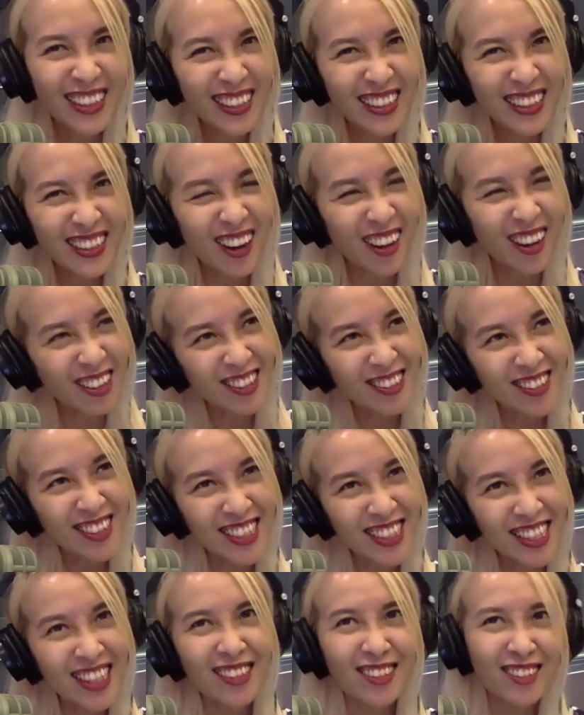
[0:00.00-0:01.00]

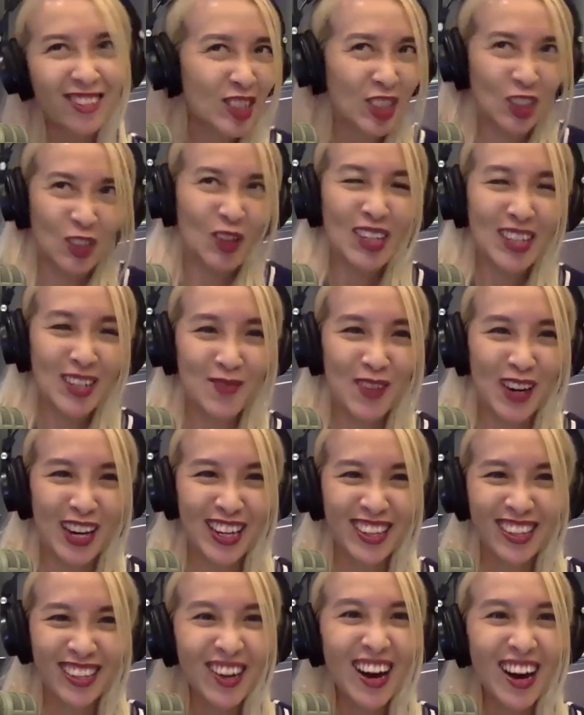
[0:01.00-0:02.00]
altruistic, sure, but
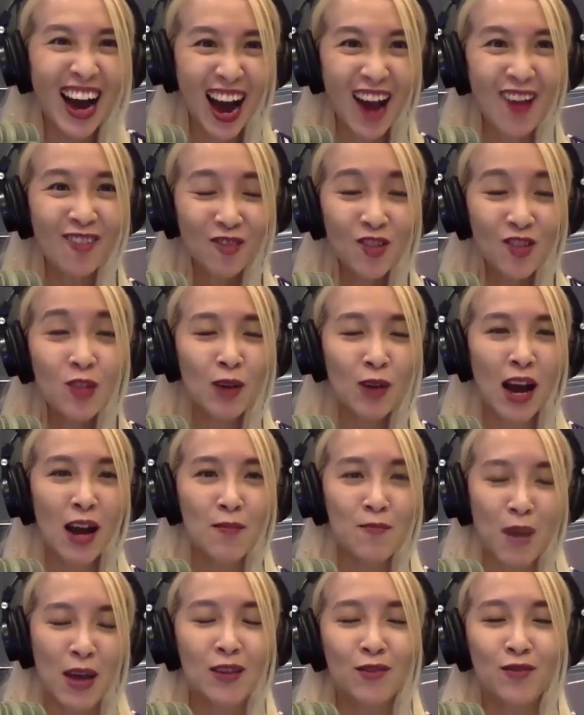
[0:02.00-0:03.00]
I feel I'm
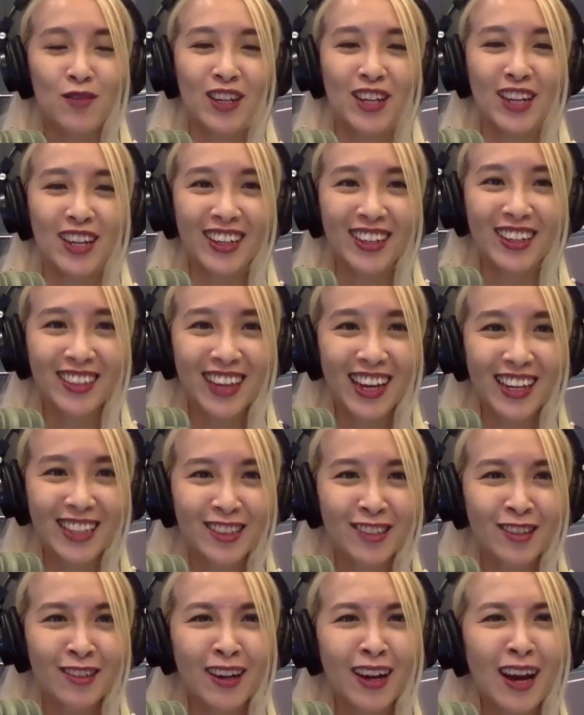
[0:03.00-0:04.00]
benefiting.
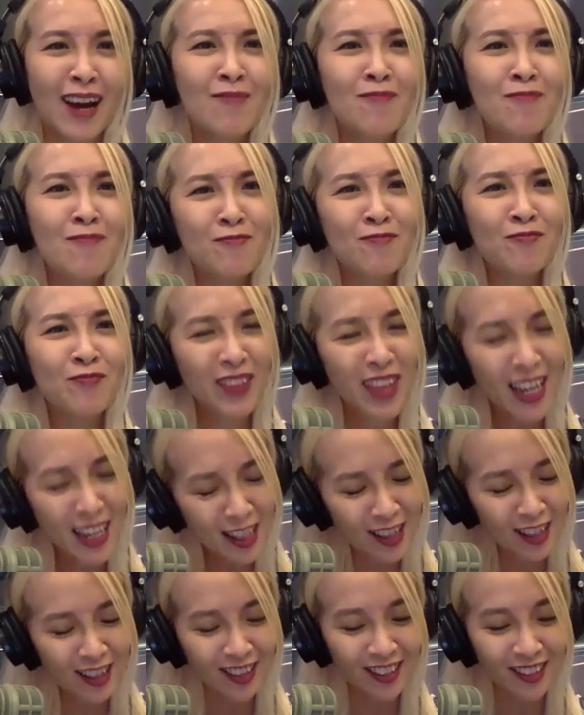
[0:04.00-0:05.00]
So thank
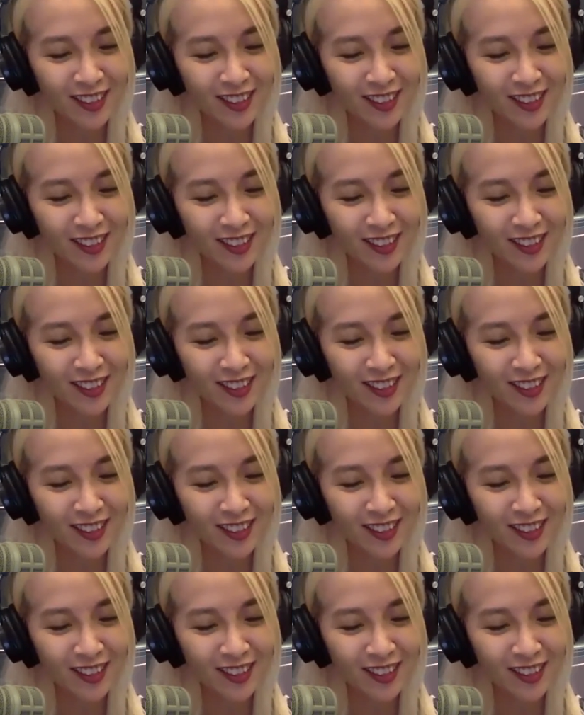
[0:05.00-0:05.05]
you.